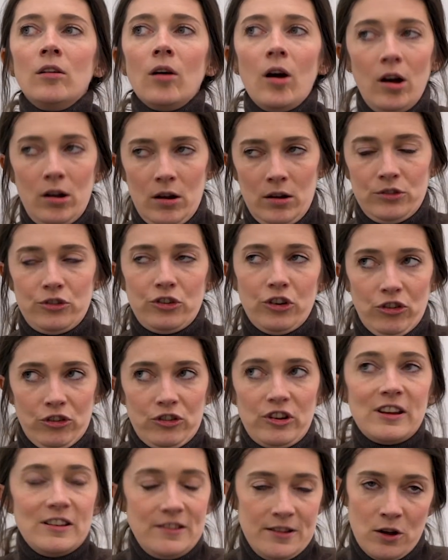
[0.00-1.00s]
are
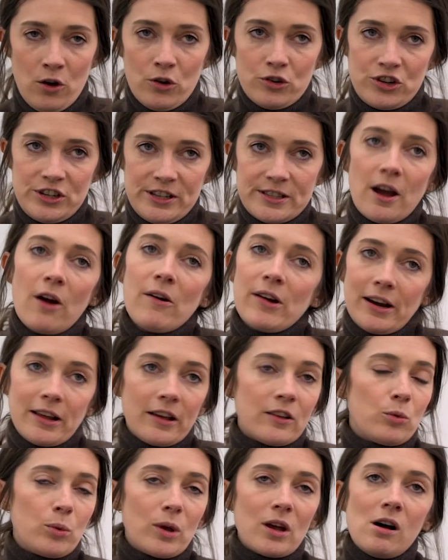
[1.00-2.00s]
just eating hot cheese currently,
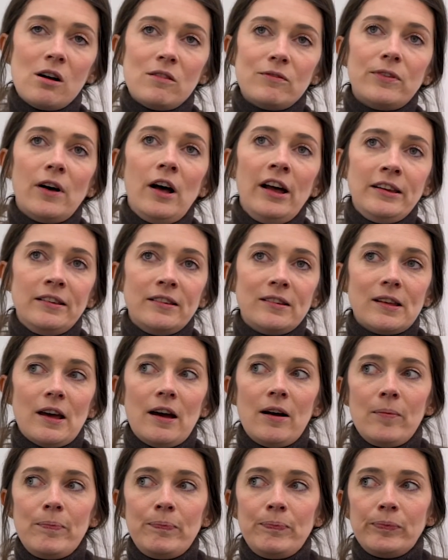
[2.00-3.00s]
because we can't find
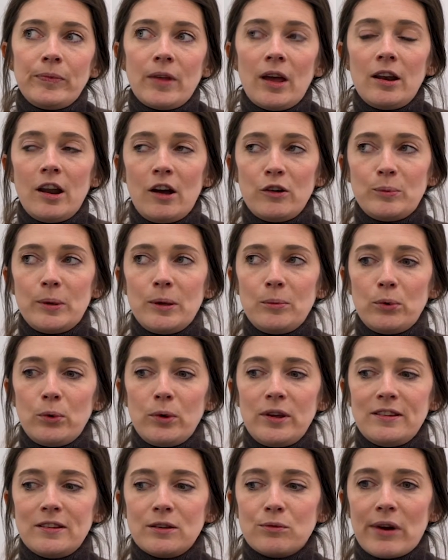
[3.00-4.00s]
enough people
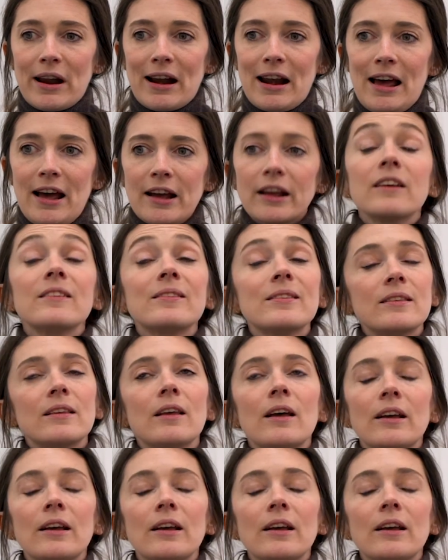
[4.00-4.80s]
eating raclette. Because